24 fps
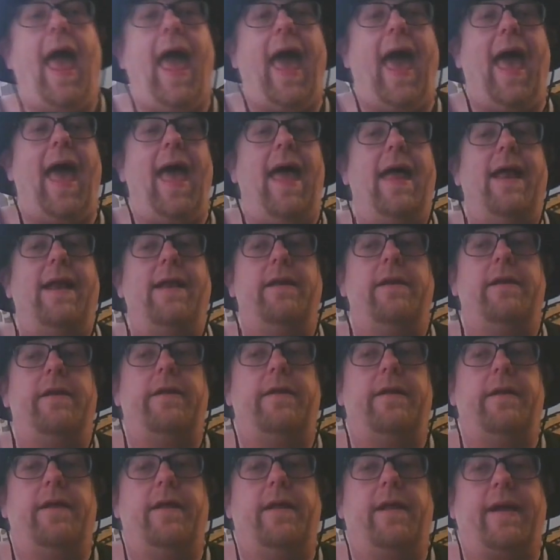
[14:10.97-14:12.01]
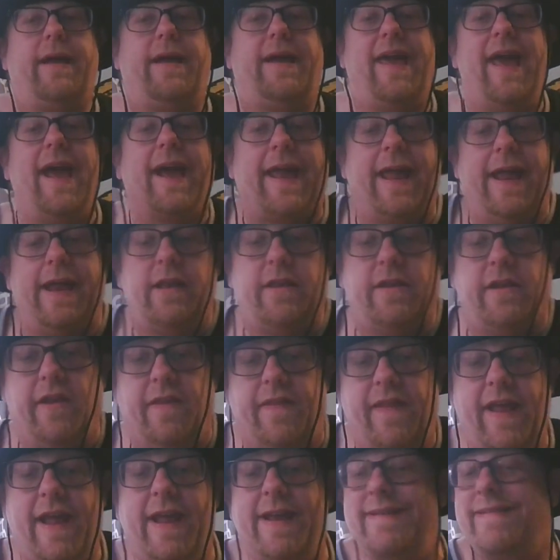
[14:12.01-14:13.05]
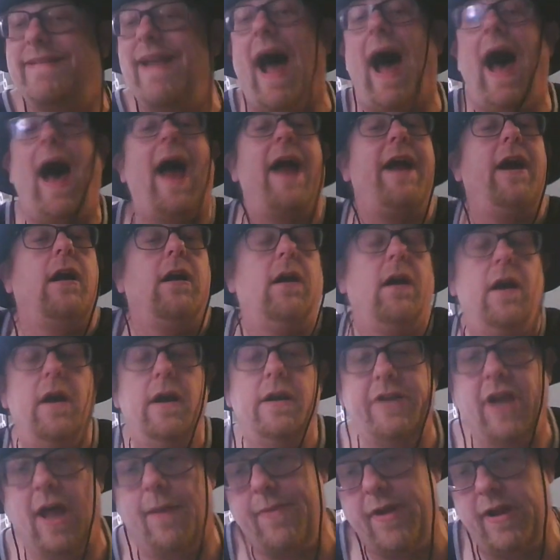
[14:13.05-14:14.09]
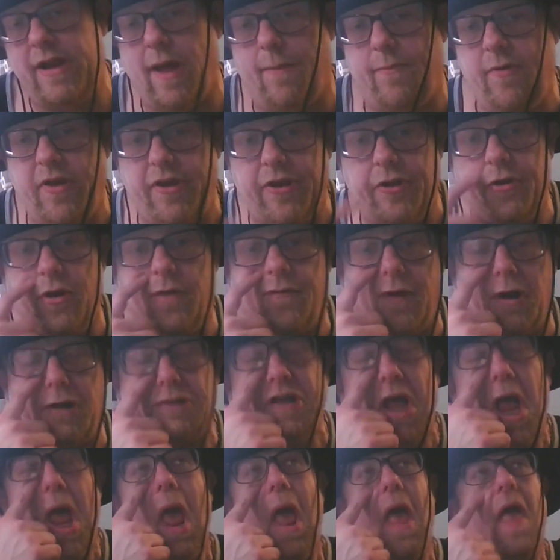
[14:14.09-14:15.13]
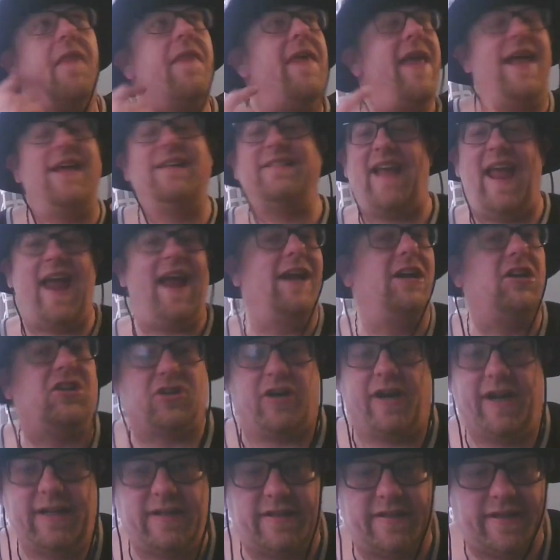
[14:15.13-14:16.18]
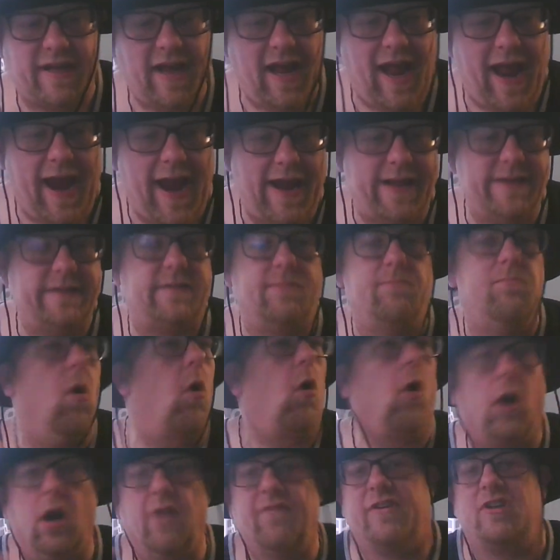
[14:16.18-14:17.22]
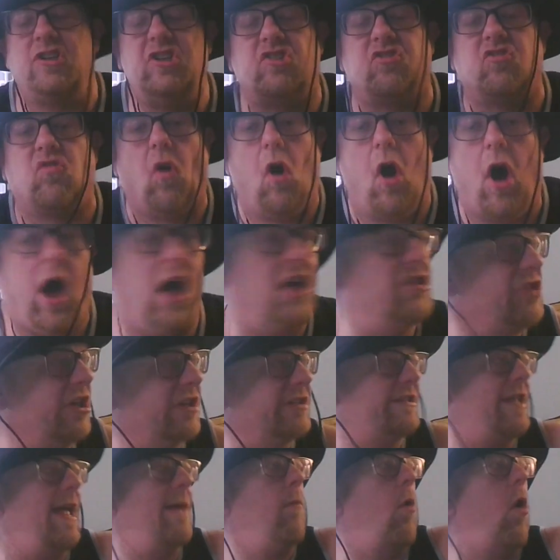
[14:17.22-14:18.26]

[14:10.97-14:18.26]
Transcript: and kick it to the entire WWE universe. His entrance is more of a draw. Just him